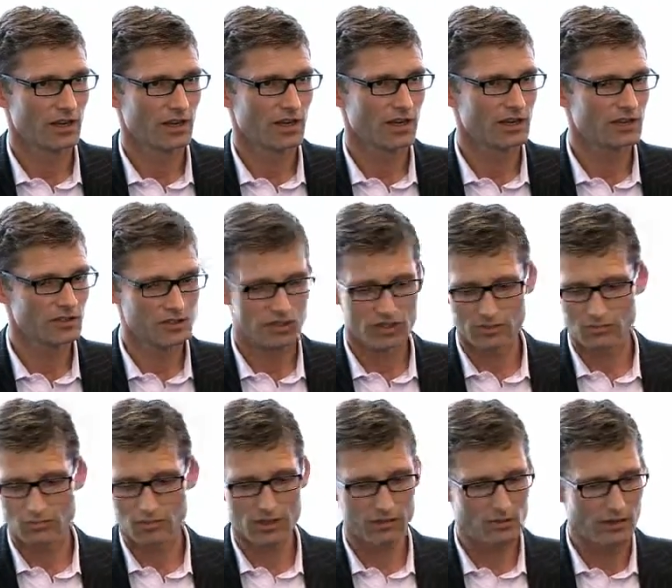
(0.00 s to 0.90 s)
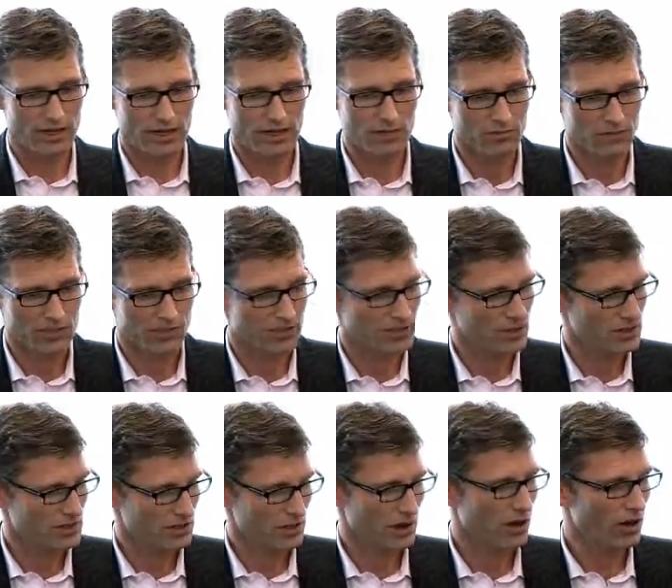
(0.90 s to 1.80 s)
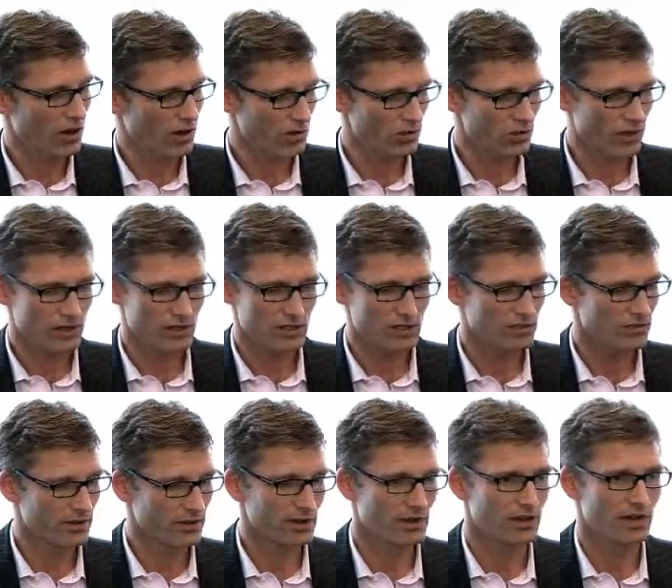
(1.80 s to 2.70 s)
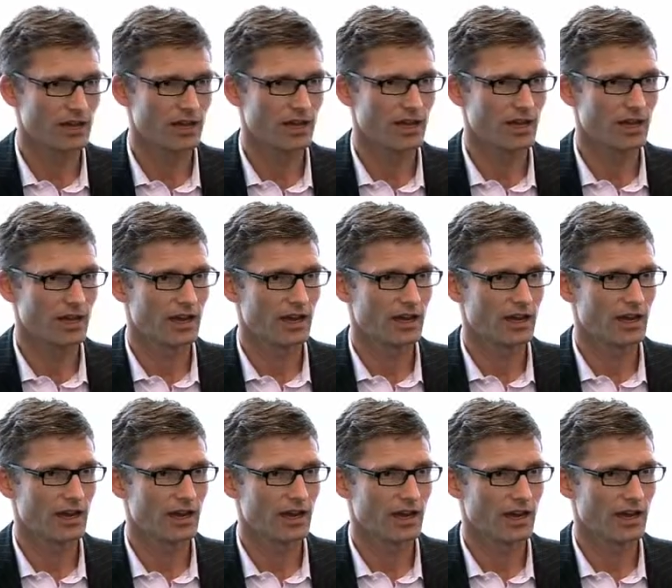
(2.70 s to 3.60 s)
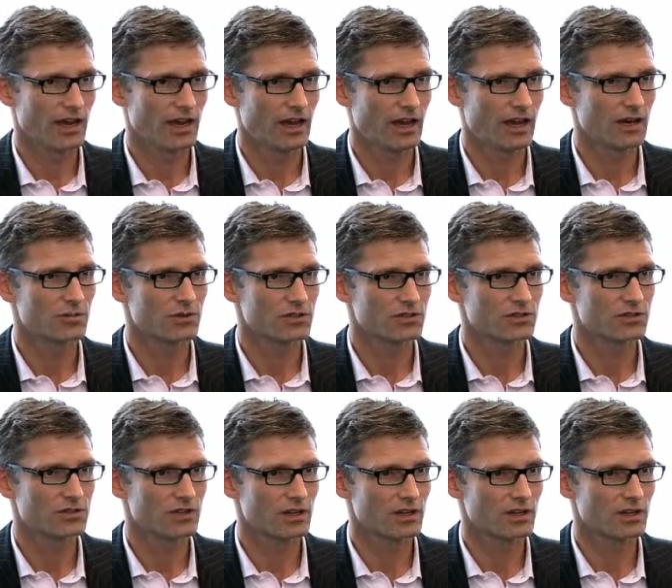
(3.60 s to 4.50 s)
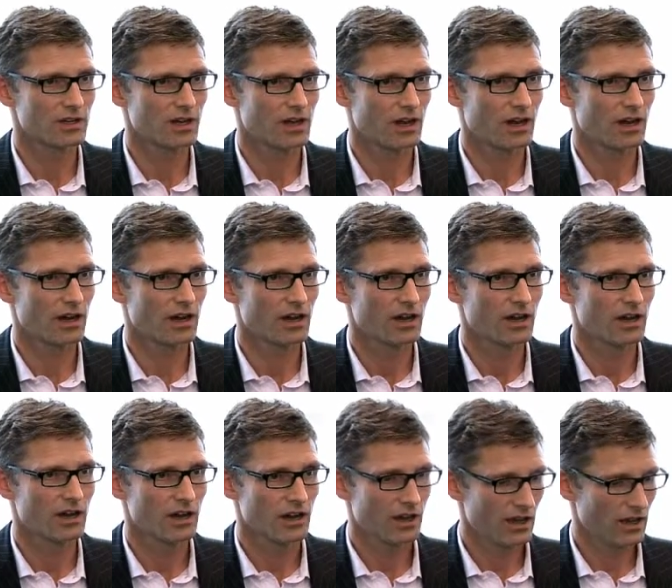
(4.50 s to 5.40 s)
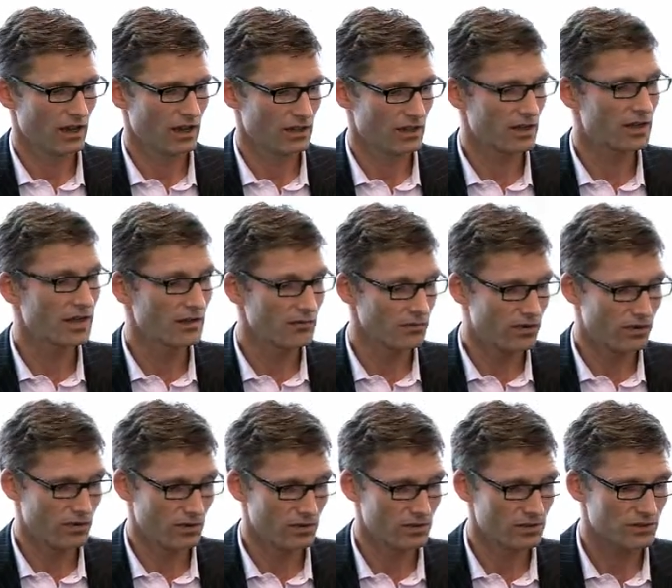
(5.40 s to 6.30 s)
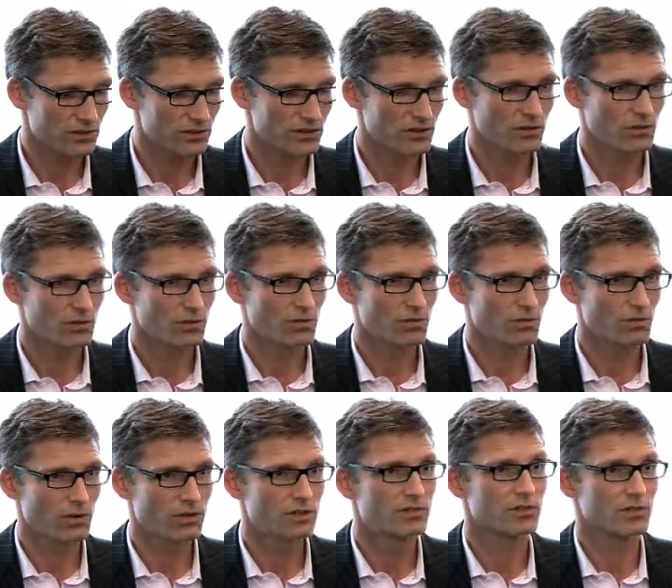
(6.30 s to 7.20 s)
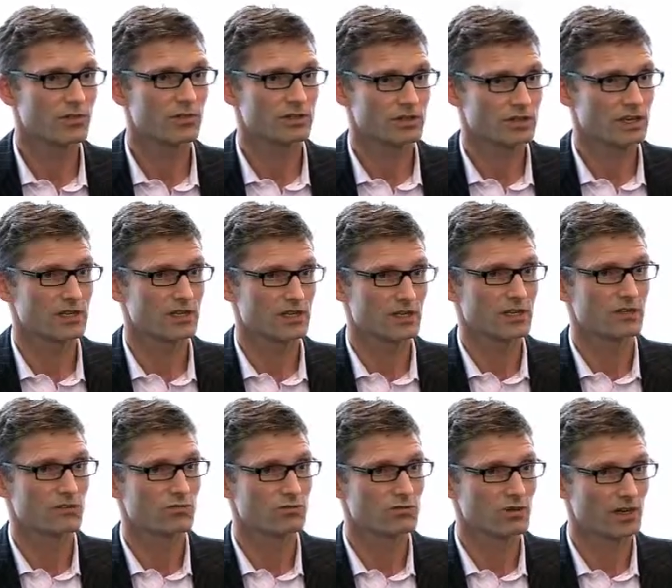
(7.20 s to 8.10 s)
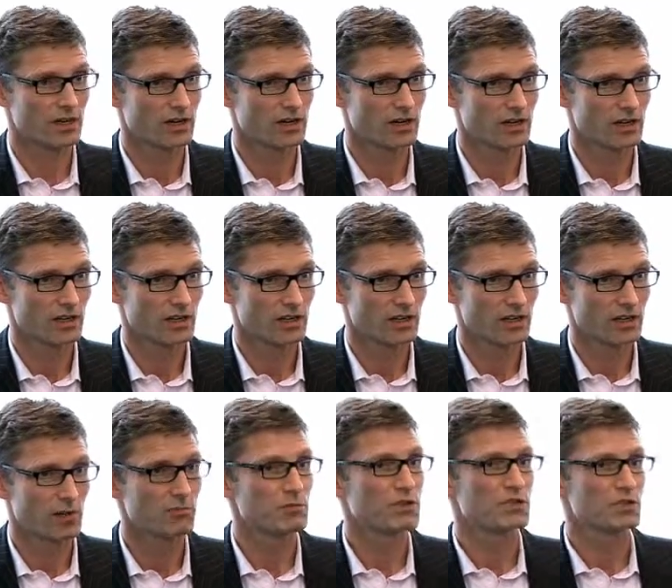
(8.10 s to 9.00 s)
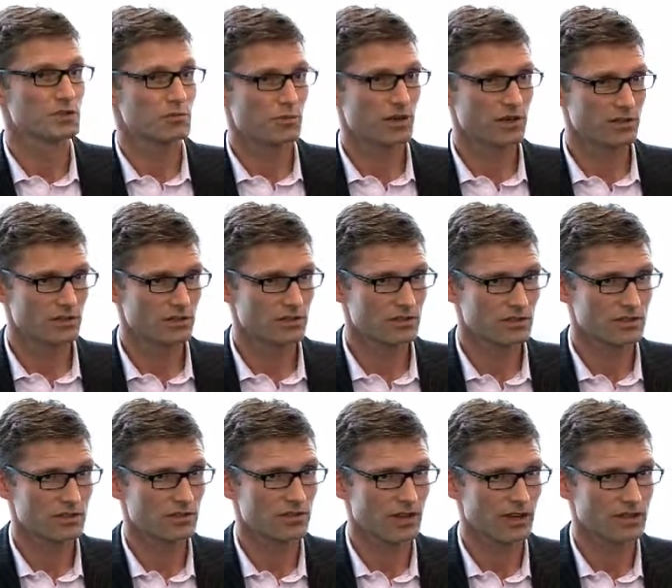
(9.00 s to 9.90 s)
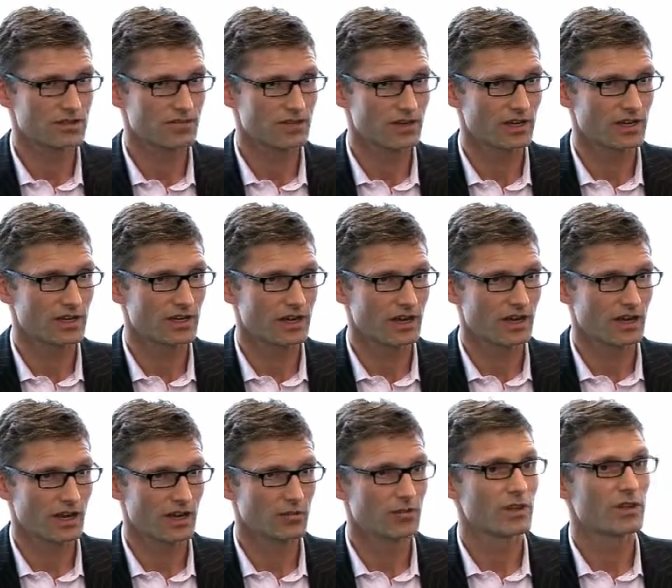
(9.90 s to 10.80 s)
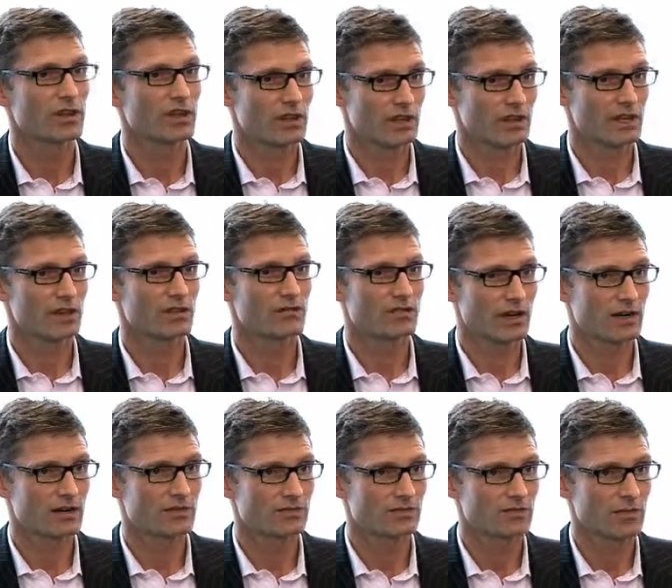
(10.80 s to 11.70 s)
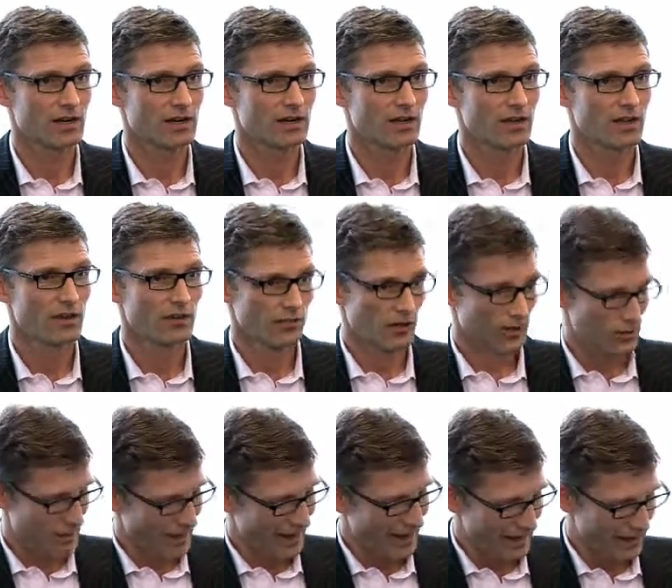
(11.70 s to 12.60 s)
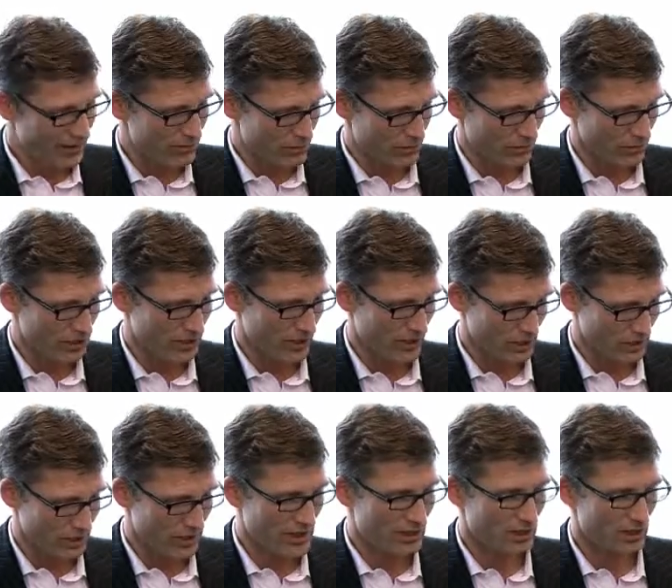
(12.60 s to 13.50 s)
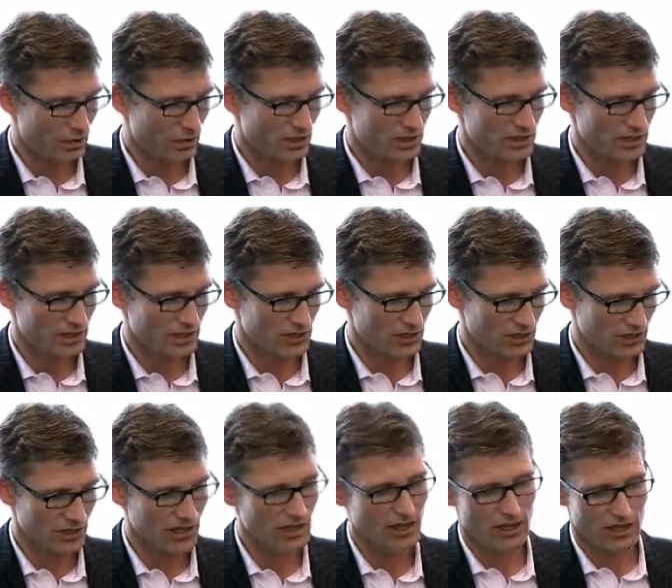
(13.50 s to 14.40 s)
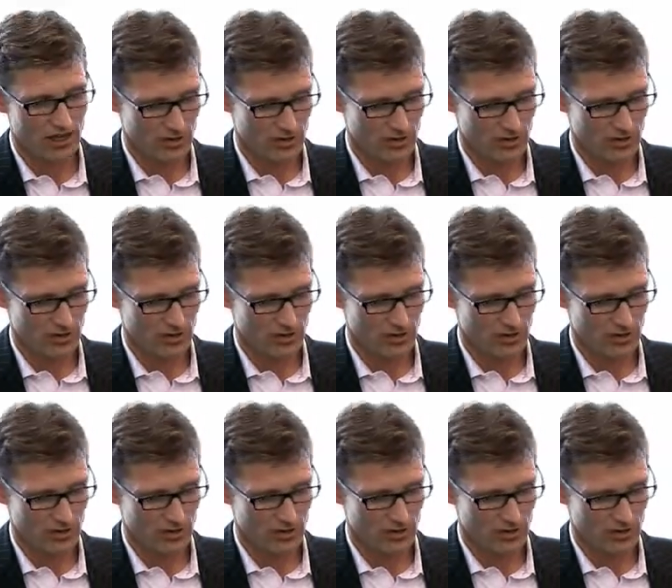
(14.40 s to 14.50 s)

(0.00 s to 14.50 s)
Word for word: It is simply one element, and there's a whole range of other uh, elements that, are, that influence whether an organisation can run their business processes effectively and whether they can get the value from that. So the behavioural change within the organisation,